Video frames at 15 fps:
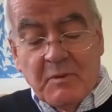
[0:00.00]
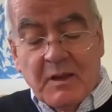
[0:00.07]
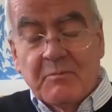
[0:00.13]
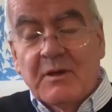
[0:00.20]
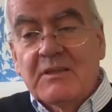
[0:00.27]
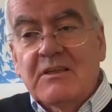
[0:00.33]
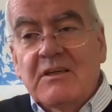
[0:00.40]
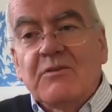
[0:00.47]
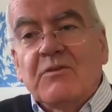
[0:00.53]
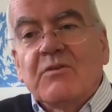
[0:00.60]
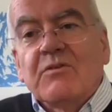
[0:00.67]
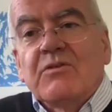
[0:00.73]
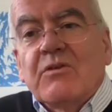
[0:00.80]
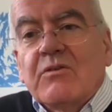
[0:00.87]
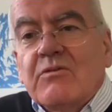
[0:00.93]
like myself
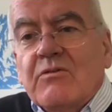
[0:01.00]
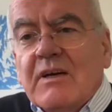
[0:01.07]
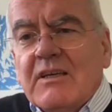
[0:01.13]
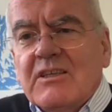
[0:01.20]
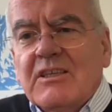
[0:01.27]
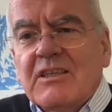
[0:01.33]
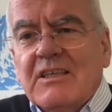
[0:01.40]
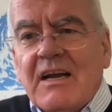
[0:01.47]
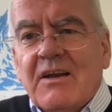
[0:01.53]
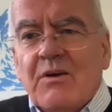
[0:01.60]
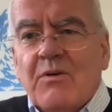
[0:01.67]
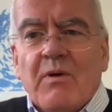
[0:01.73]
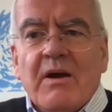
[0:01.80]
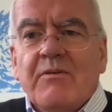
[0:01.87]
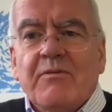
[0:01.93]
have sort of tried to shy
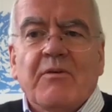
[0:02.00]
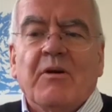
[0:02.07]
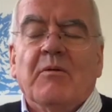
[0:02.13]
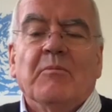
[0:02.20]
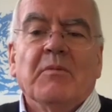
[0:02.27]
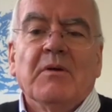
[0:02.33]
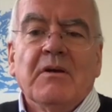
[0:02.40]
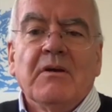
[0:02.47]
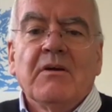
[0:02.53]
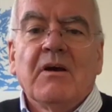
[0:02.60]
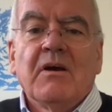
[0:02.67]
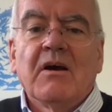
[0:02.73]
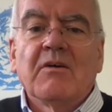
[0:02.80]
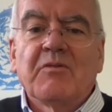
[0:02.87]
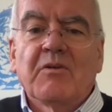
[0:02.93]
away from
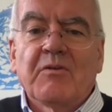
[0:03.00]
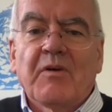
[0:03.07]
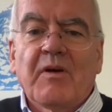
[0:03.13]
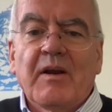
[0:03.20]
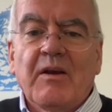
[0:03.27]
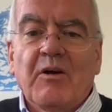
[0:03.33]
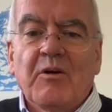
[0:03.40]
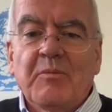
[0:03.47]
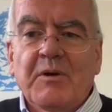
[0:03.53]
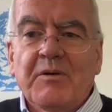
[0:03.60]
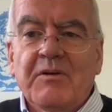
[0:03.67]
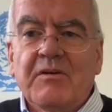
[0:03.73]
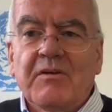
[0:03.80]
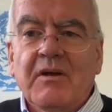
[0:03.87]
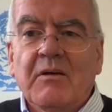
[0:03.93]
for a very long
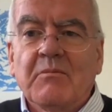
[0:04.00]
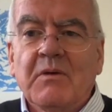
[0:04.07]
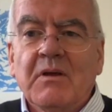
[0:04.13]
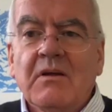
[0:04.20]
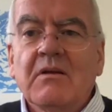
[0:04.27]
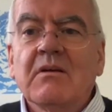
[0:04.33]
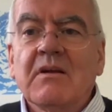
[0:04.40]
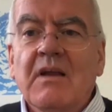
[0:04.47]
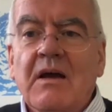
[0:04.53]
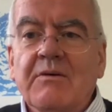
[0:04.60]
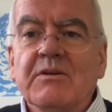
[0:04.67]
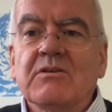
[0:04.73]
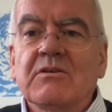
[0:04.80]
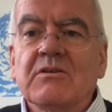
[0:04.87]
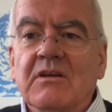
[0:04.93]
period of time. Now
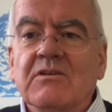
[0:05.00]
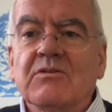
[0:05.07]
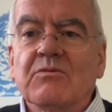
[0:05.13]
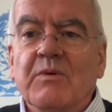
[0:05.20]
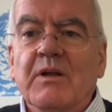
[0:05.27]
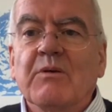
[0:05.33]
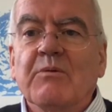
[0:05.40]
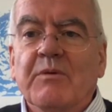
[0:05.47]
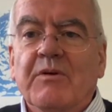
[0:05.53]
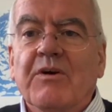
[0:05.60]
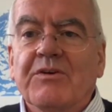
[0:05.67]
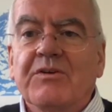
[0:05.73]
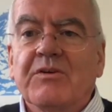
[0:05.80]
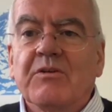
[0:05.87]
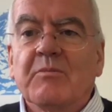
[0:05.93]
it's real. We've
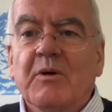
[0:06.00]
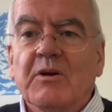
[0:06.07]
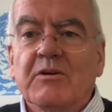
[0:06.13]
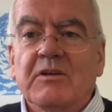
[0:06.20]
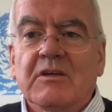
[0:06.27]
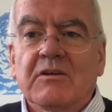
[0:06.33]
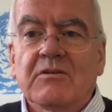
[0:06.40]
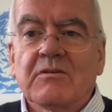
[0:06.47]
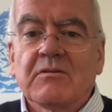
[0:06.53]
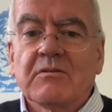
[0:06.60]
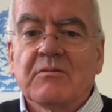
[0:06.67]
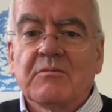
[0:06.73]
got to do the politics.